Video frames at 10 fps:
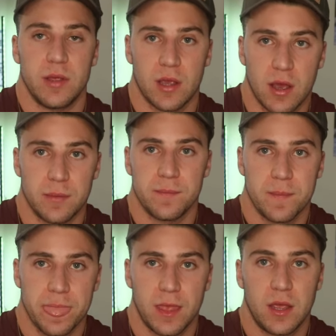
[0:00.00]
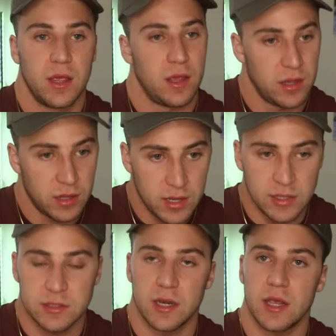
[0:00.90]
become,
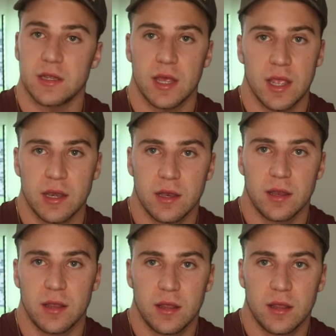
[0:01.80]
he's gonna get the hate.